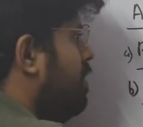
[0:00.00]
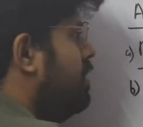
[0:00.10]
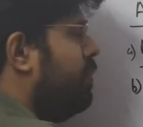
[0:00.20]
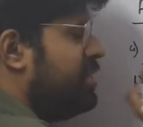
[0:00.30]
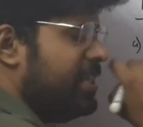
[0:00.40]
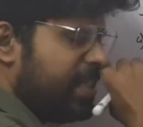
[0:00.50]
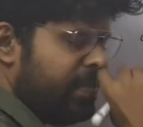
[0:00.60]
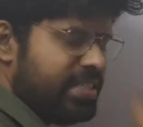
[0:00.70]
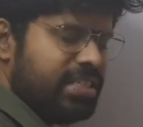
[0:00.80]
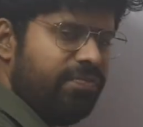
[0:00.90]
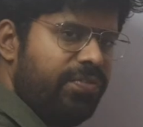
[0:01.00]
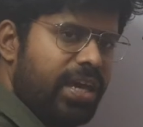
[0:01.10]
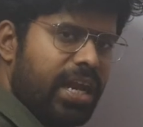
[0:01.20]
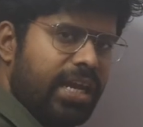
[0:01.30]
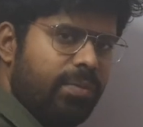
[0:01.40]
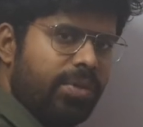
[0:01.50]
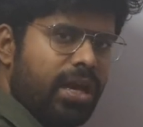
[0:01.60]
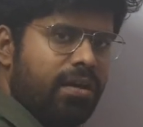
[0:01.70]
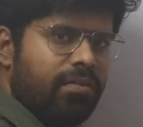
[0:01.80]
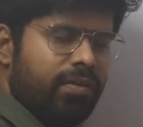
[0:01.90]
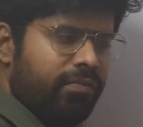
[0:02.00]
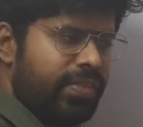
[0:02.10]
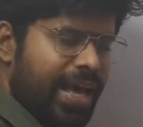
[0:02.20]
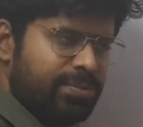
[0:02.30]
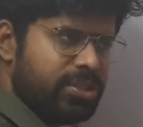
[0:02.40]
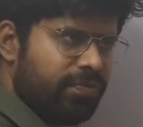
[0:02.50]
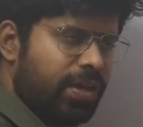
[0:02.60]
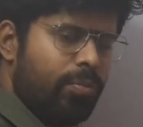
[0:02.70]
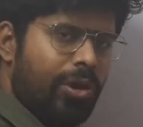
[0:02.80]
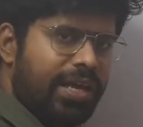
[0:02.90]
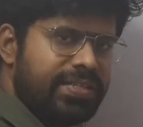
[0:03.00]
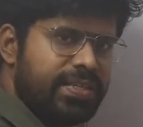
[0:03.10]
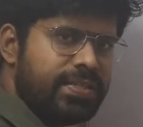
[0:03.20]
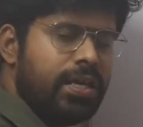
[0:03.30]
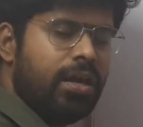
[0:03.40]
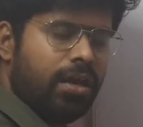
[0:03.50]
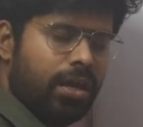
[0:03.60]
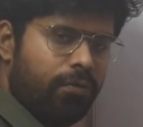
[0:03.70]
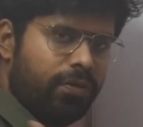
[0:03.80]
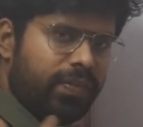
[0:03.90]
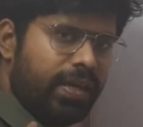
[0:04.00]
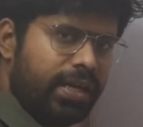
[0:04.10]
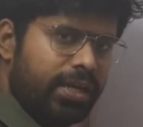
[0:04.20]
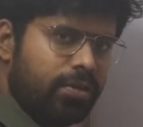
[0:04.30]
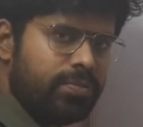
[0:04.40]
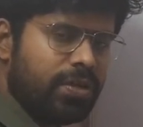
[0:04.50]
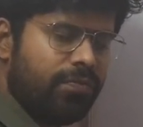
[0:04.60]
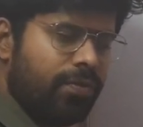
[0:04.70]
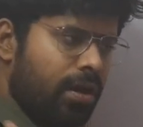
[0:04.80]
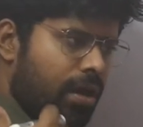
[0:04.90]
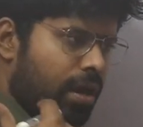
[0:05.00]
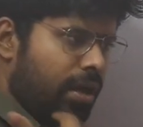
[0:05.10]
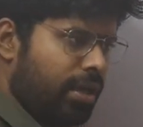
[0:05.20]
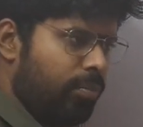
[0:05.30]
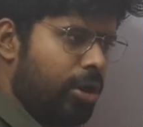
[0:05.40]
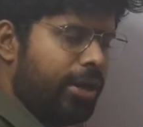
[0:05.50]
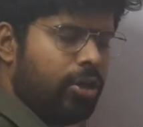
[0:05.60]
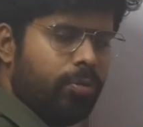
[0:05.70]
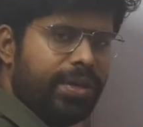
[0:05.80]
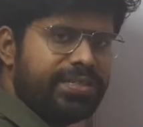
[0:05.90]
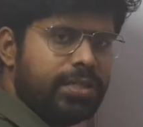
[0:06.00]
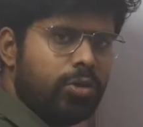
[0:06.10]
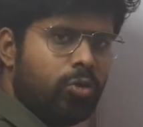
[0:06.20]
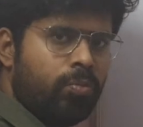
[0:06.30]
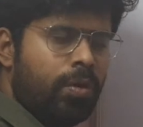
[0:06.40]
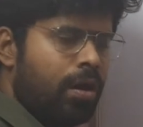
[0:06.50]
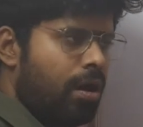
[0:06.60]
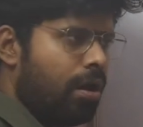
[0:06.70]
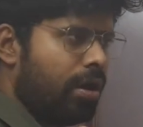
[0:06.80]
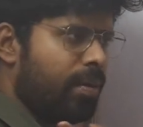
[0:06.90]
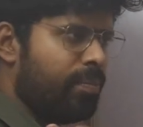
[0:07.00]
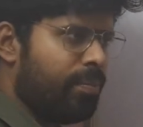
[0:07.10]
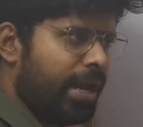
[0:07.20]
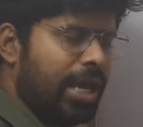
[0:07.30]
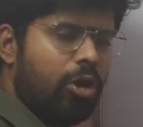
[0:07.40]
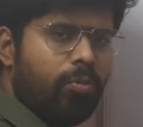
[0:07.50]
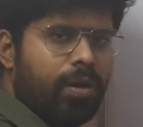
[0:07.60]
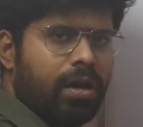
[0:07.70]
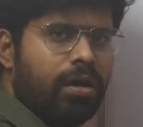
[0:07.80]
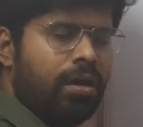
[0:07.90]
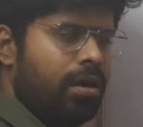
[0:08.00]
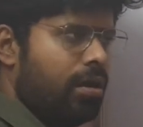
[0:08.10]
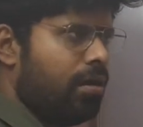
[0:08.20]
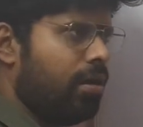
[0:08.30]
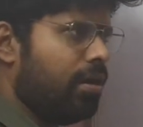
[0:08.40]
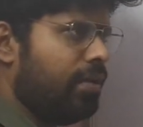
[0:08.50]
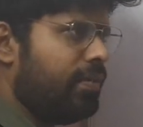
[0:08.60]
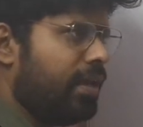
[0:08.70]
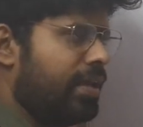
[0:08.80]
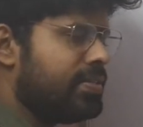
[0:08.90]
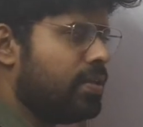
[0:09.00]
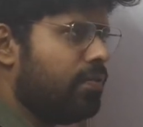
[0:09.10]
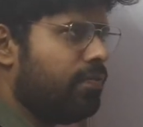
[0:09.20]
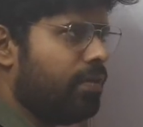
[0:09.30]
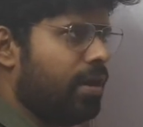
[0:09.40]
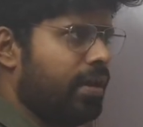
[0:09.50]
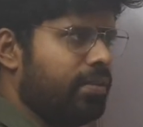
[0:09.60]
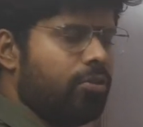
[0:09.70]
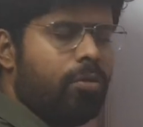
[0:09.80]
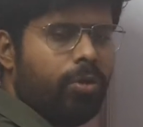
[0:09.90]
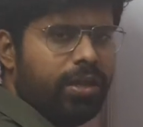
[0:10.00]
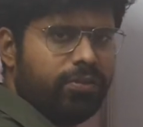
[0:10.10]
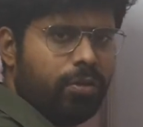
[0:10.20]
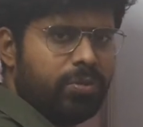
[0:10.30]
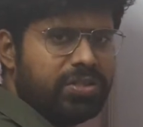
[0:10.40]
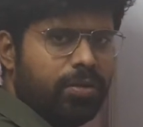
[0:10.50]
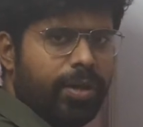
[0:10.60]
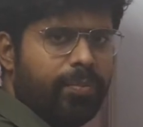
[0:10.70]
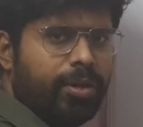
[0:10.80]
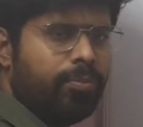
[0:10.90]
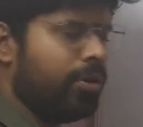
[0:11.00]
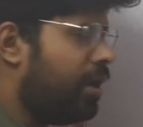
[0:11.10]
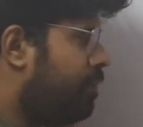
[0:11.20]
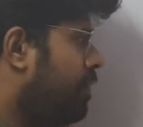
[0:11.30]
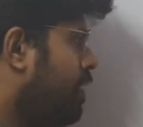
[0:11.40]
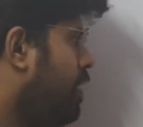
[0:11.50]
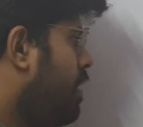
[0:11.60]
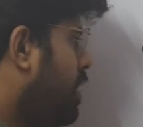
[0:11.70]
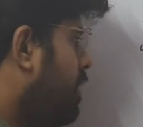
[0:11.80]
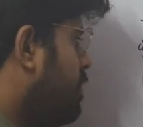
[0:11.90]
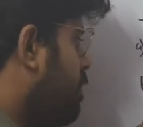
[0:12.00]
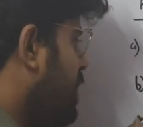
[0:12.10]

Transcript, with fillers: the patient is having severe anemia in the absence of hemolysis, you have to think in terms of hemolytic uremic syndrome or a myeloma or in the case of uh, thrombotic thrombocytopenic purpura. If the